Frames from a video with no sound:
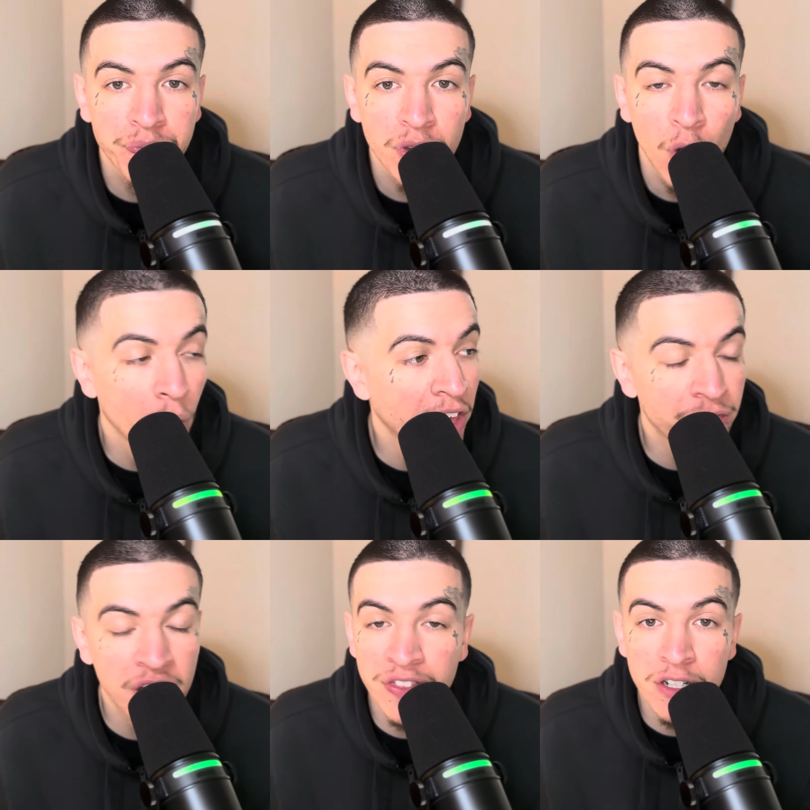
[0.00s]
Or they
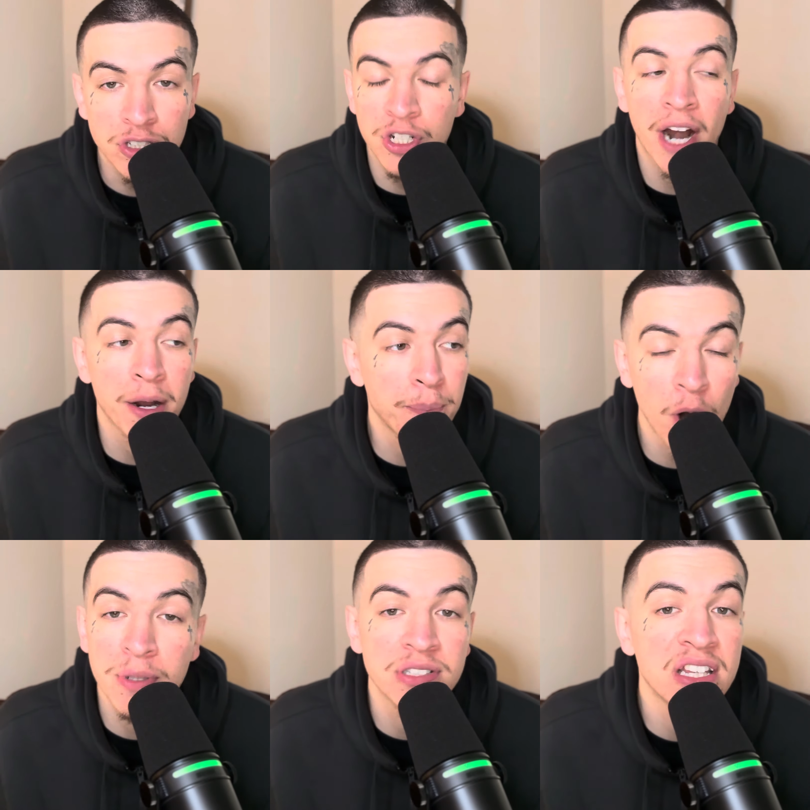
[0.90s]
think that you're trying to
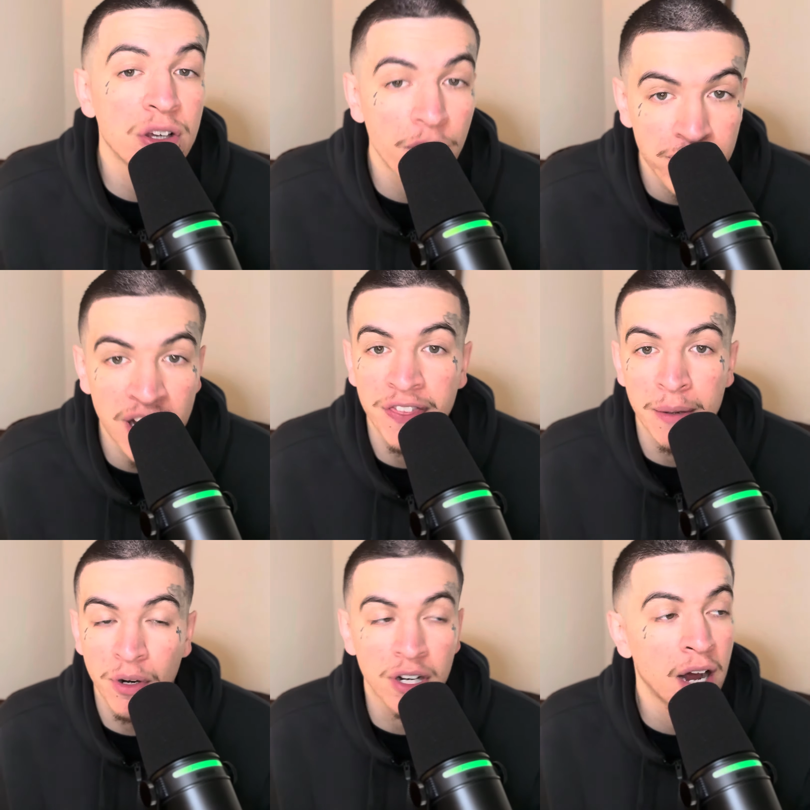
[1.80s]
purposely offend them
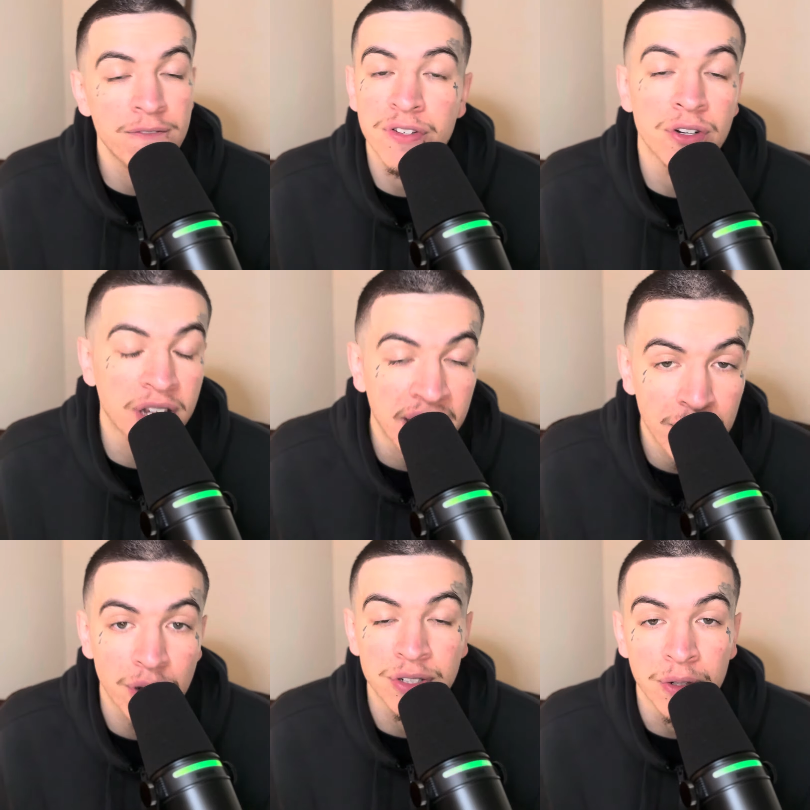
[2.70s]
or come for their
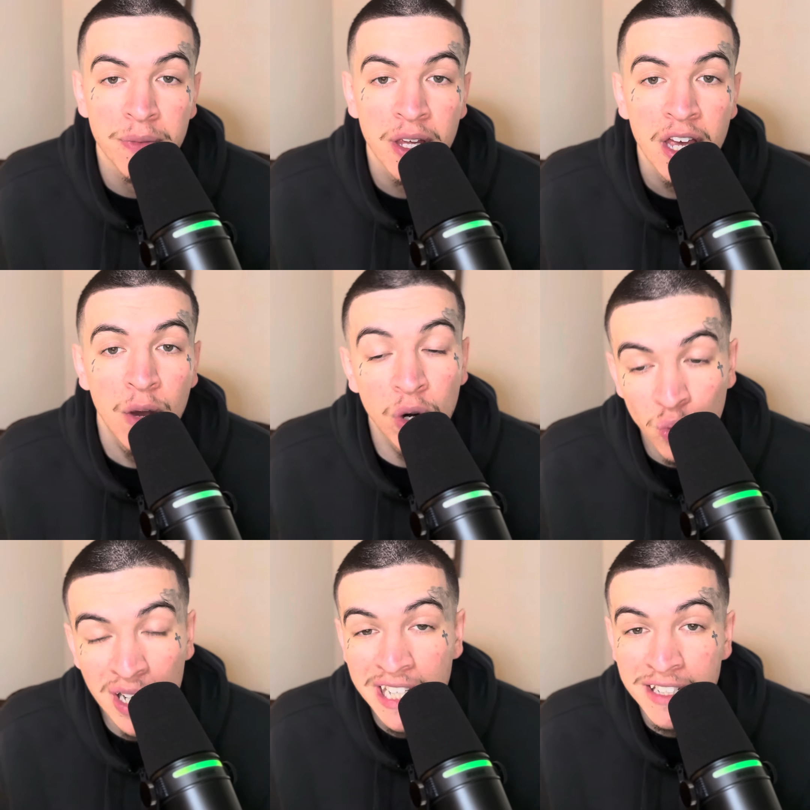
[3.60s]
character, when
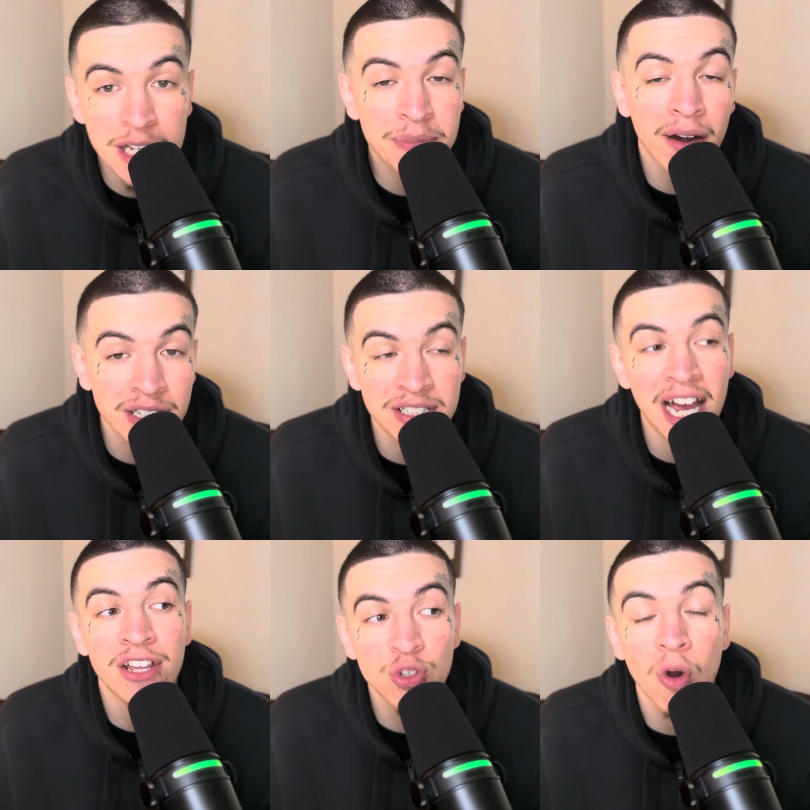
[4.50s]
really deep down
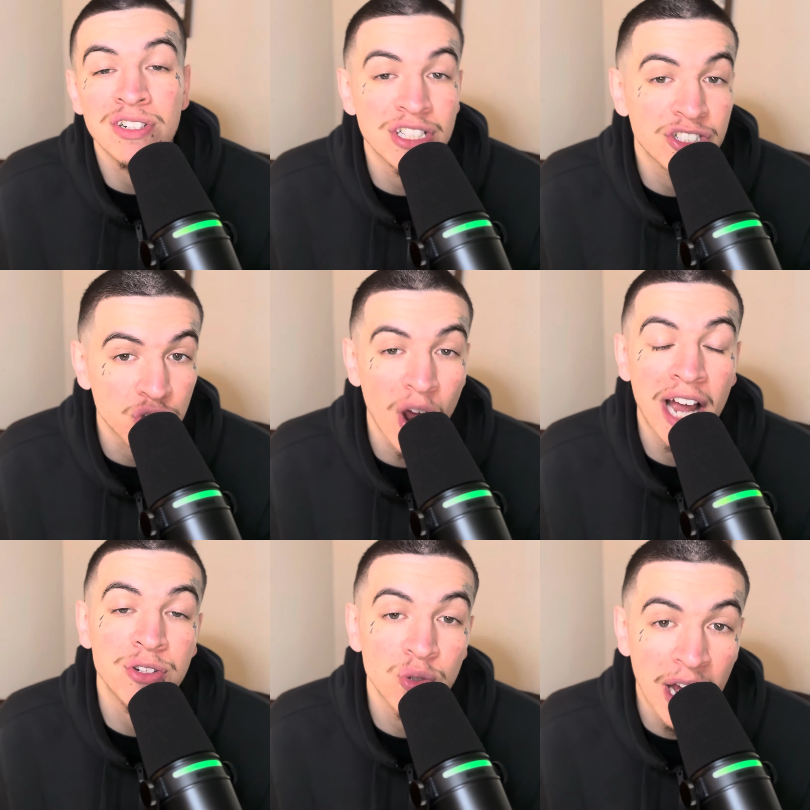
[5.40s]
inside, you are just
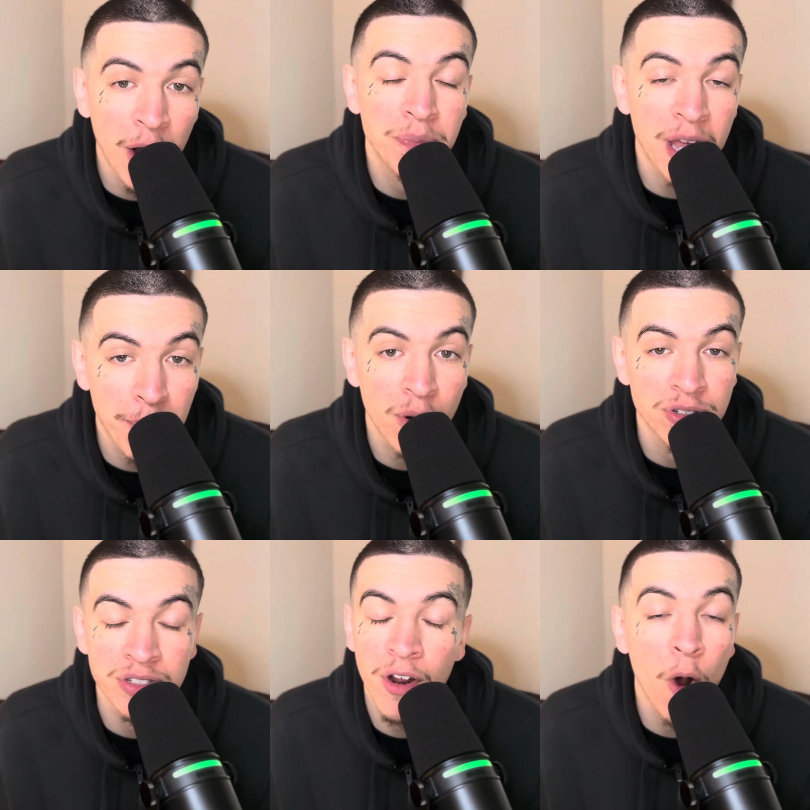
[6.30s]
trying to help that
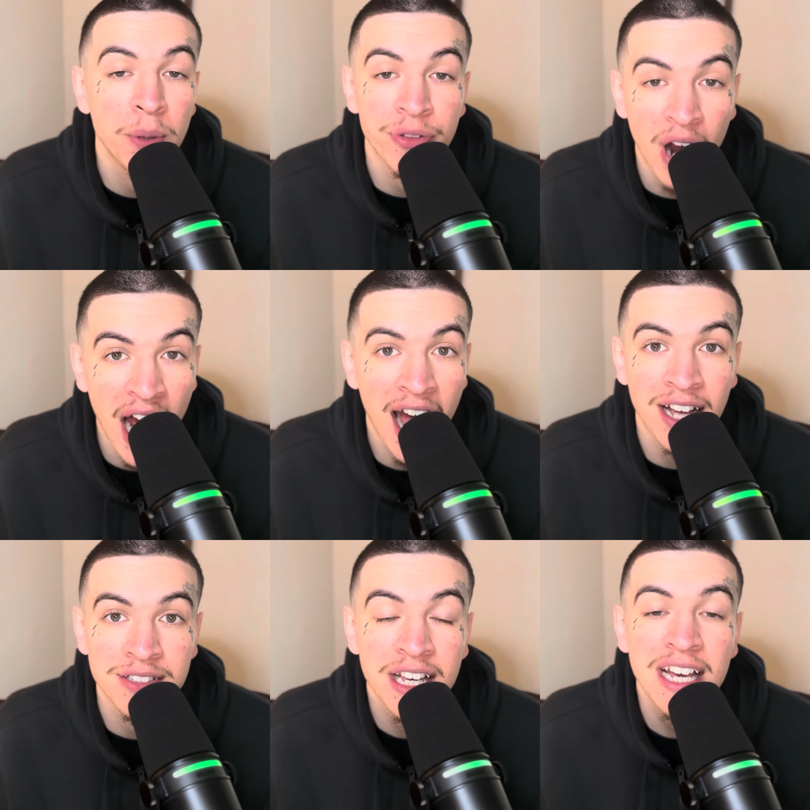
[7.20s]
person and open their
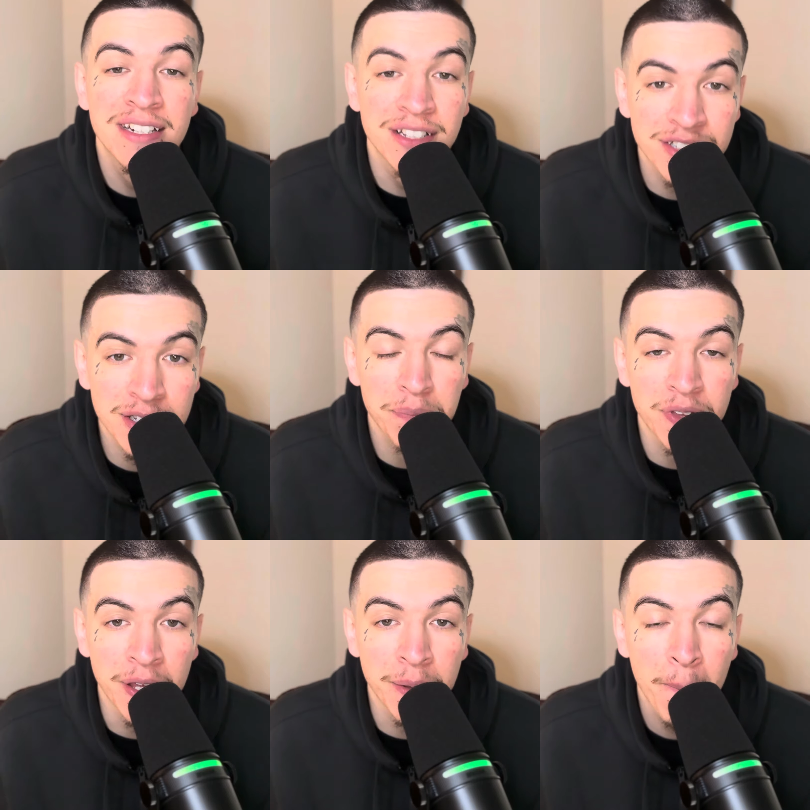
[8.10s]
eyes to something,